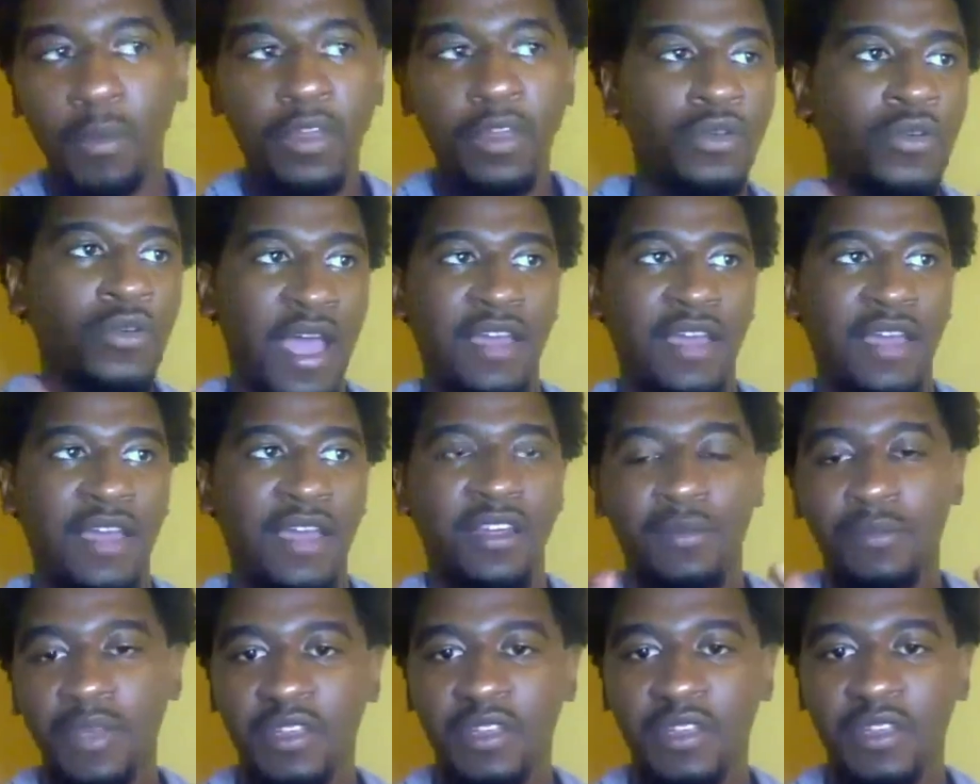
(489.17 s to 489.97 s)

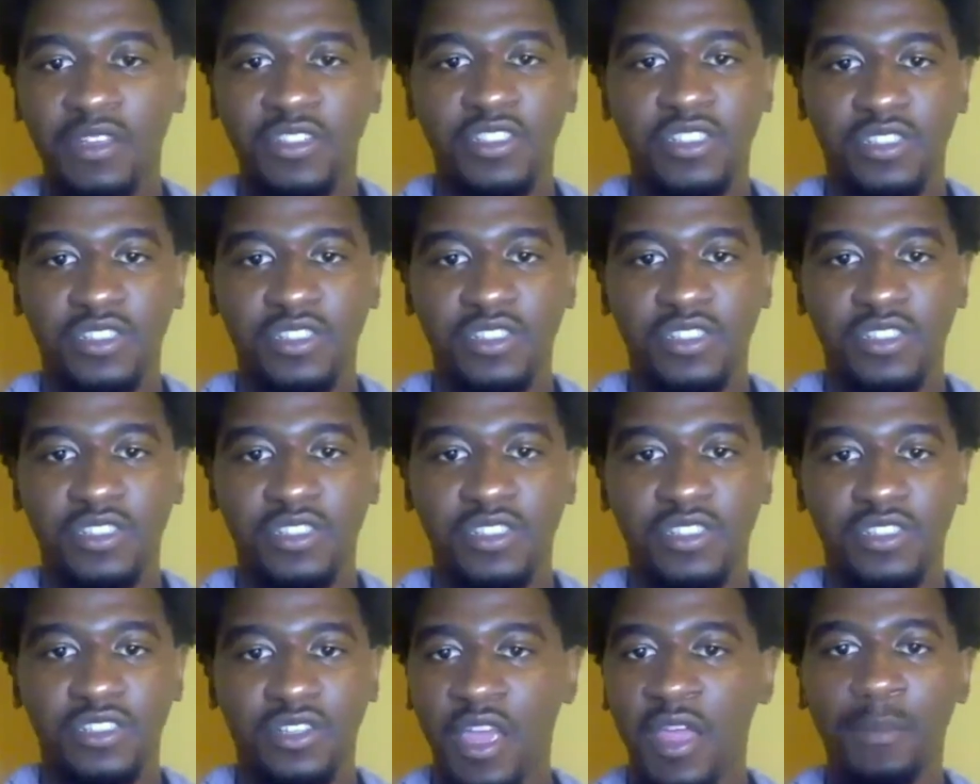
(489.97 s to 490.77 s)
Barbecue at a
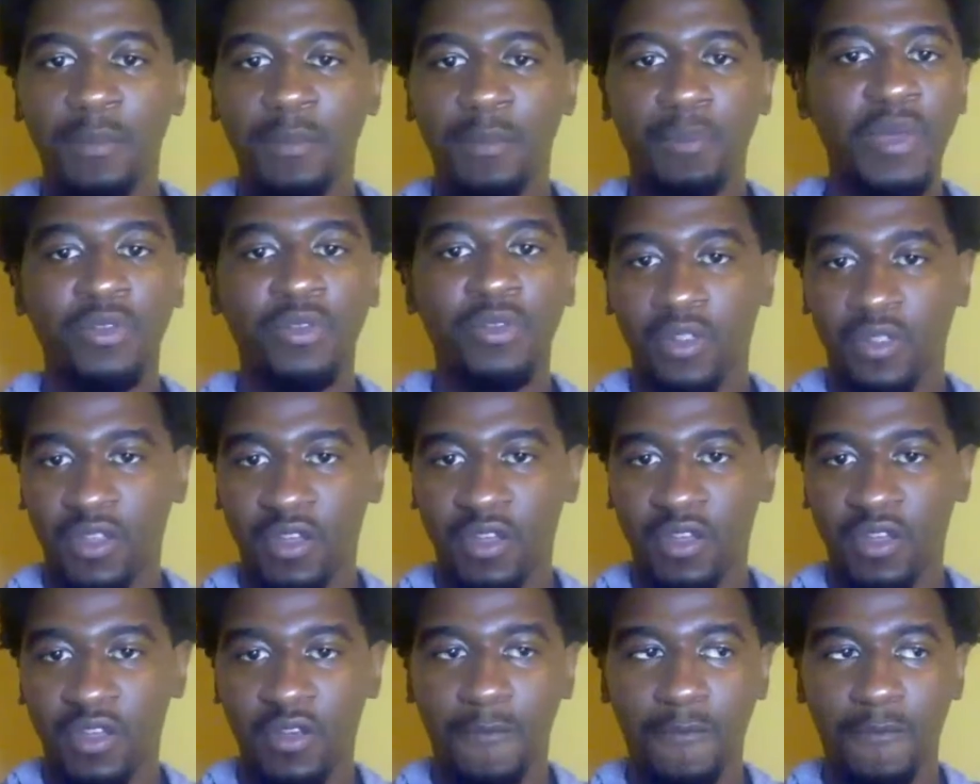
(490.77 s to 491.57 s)
beach
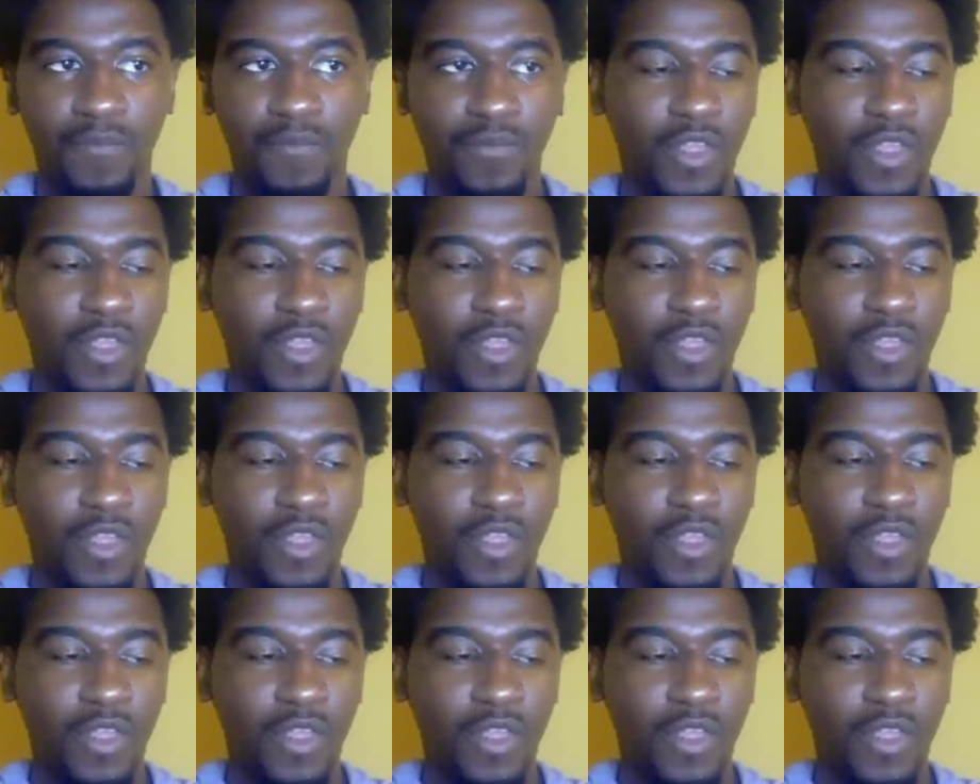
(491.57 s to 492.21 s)
and people are there.